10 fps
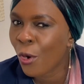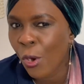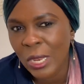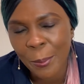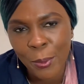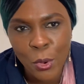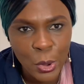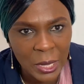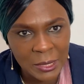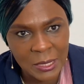other
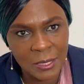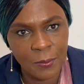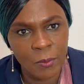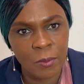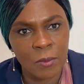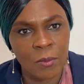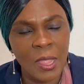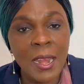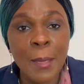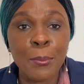points.
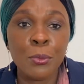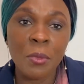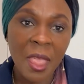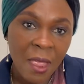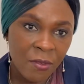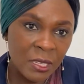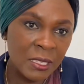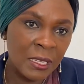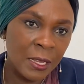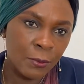And I put
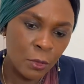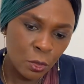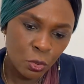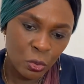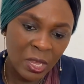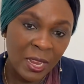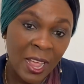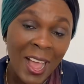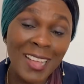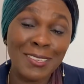everything together.
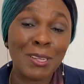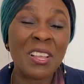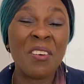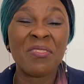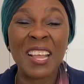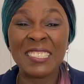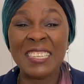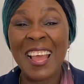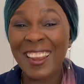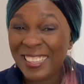As a matter of fact,
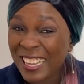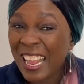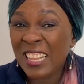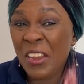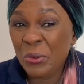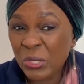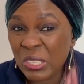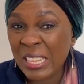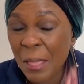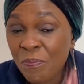in that letter that I wrote
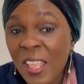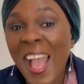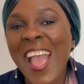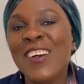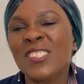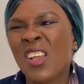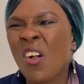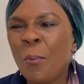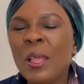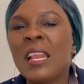to them, I also
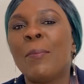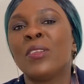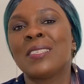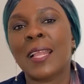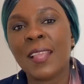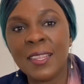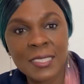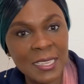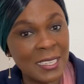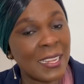complained about certain
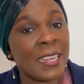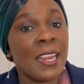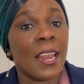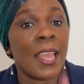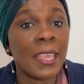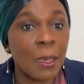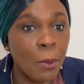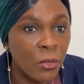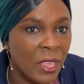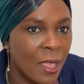things that I didn't like
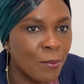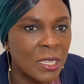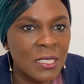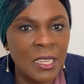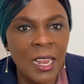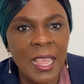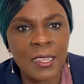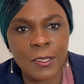about the embassy, like